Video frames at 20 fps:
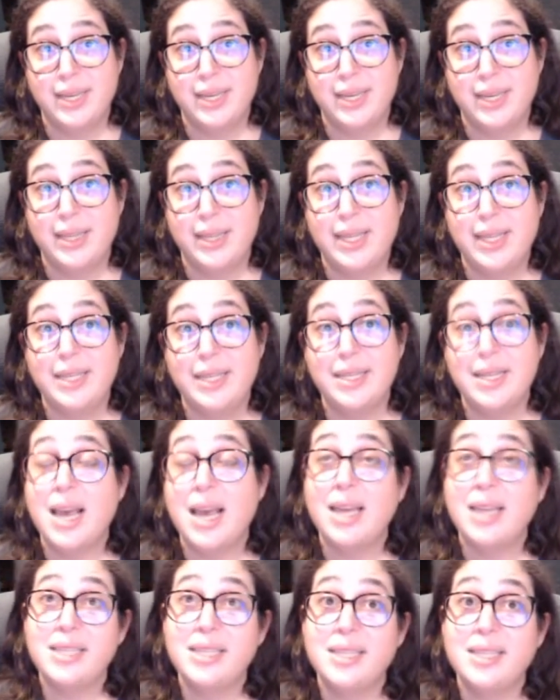that
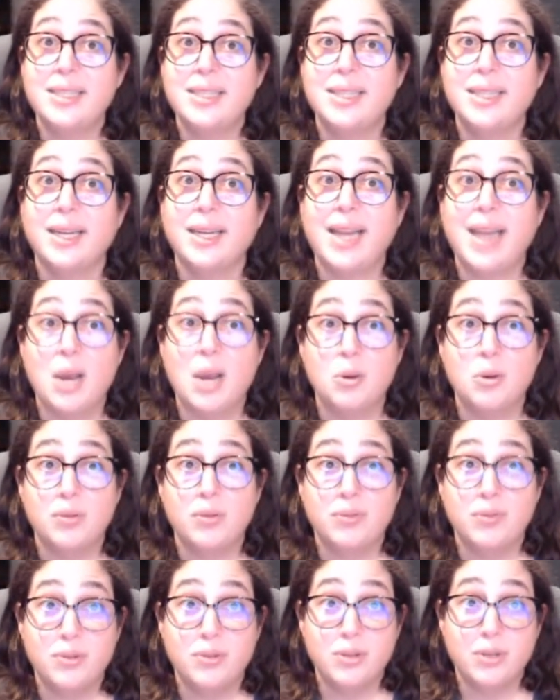not just account
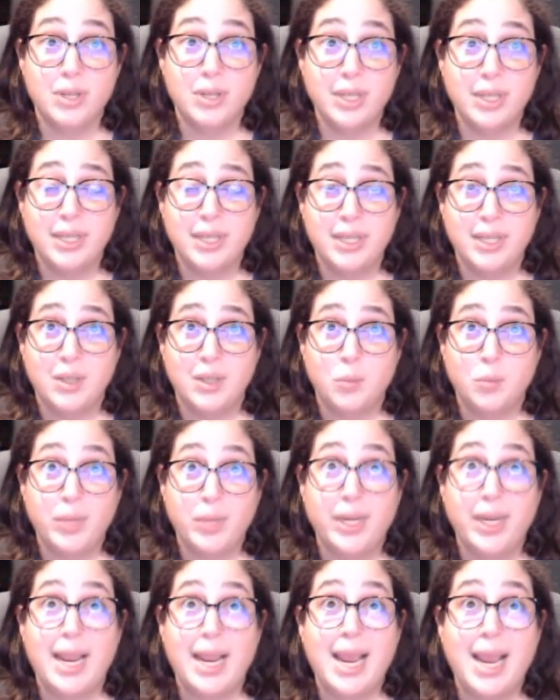for,
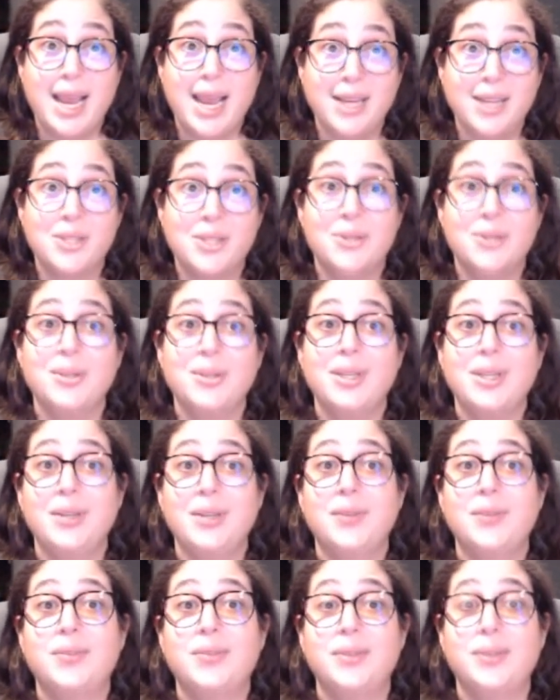but actually
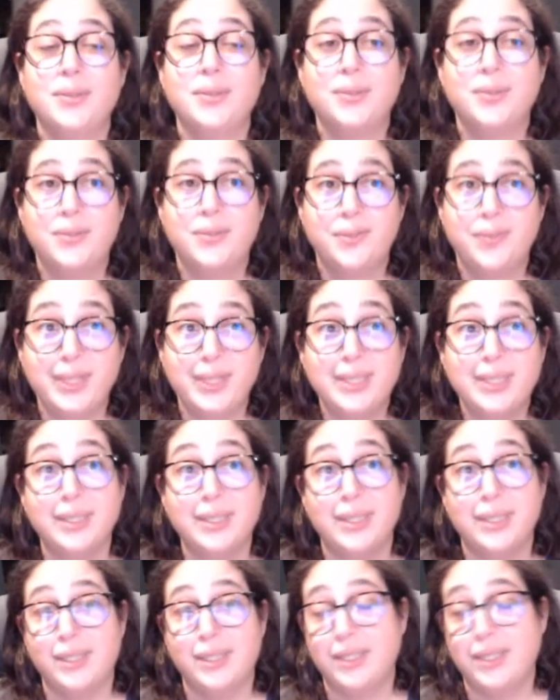
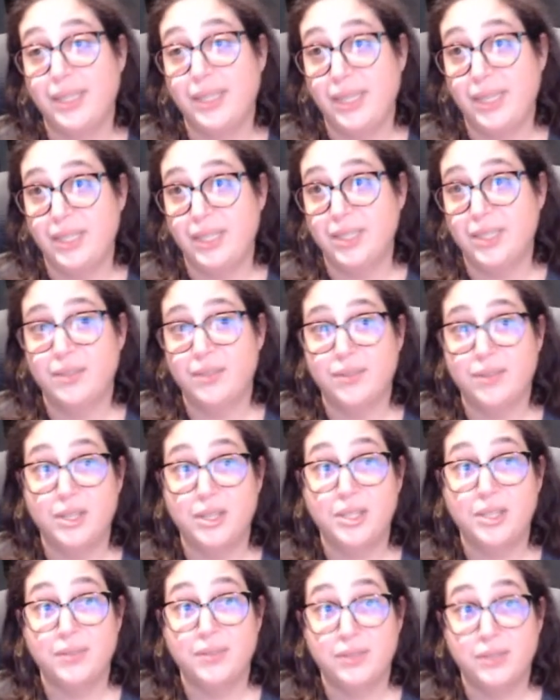fulfill the needs of our
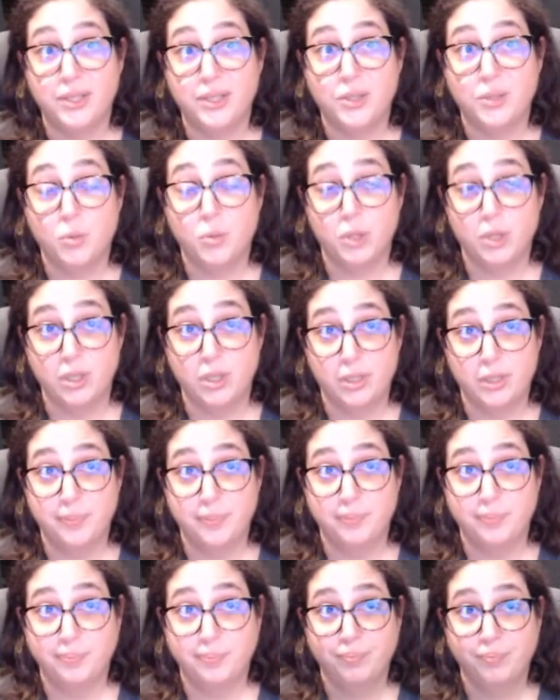diverse world.
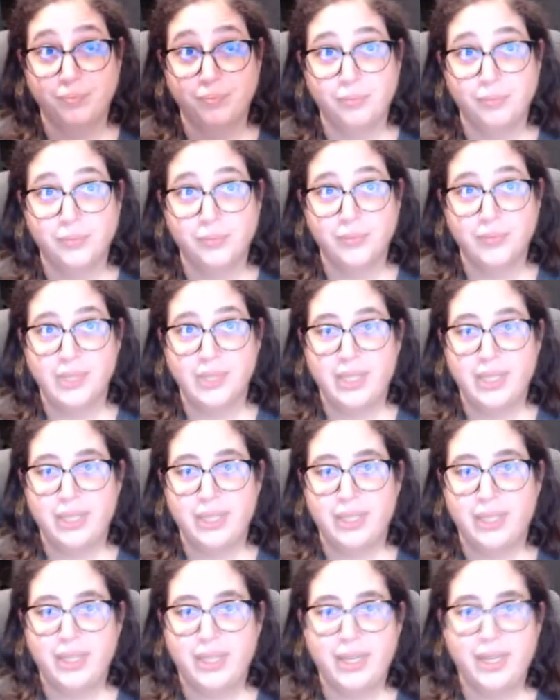
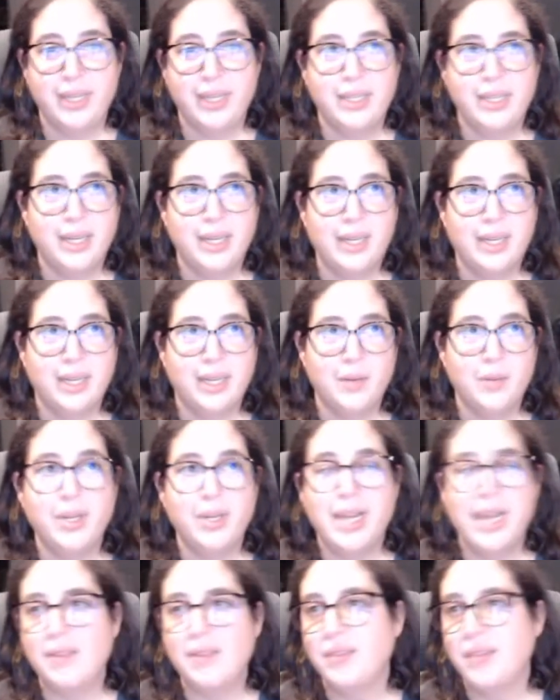And what
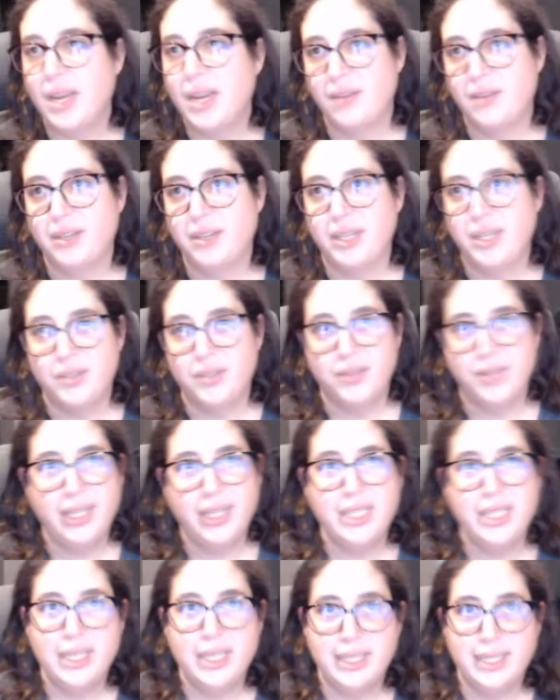I've covered is
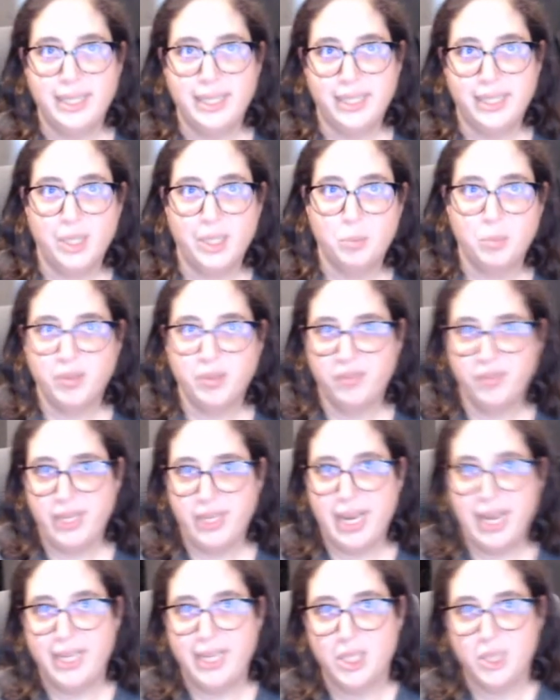really just the tip of
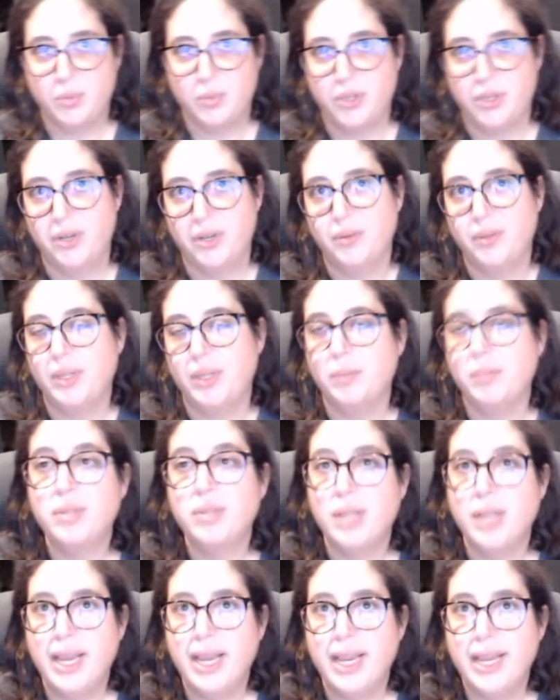the iceberg when
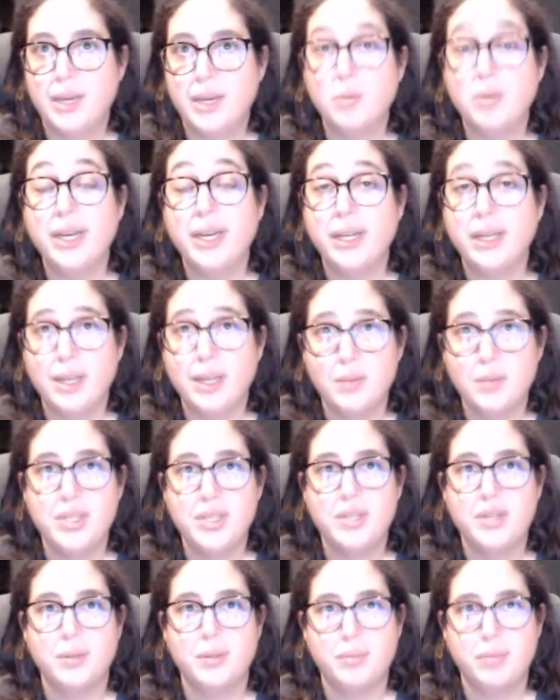it comes
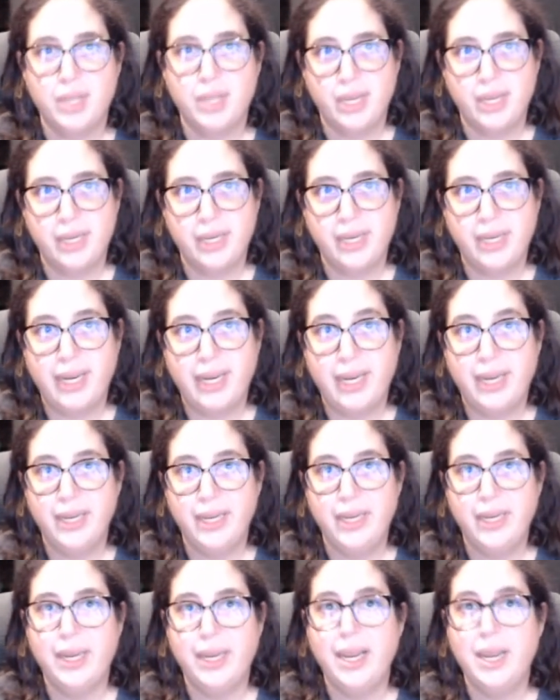to applying
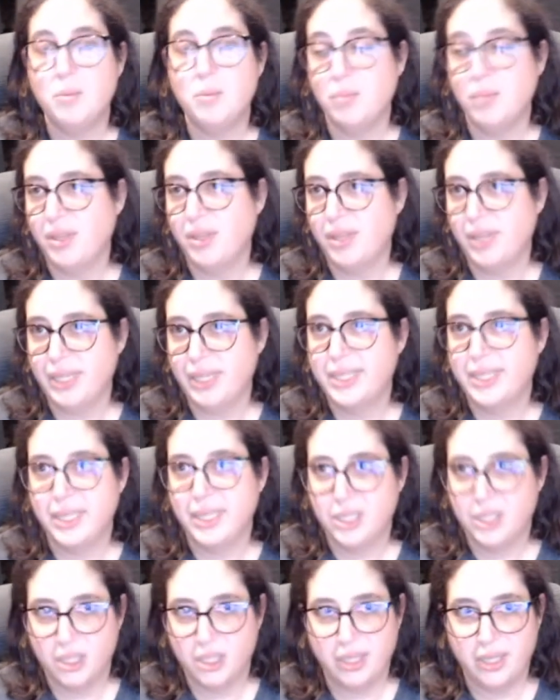empathy to
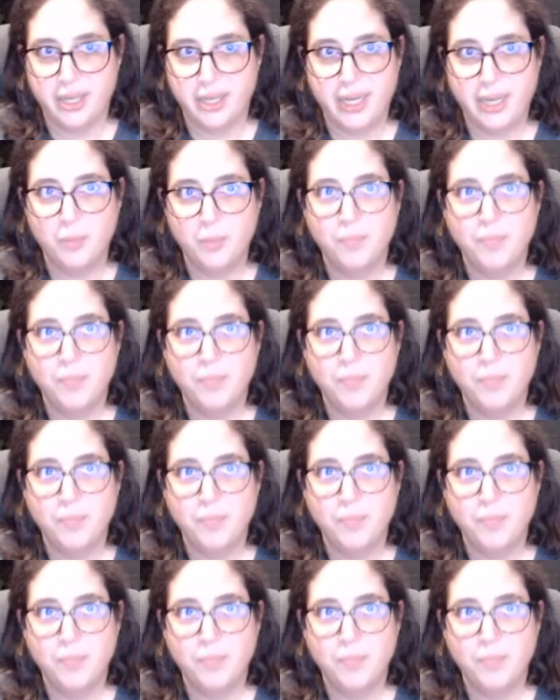engineering.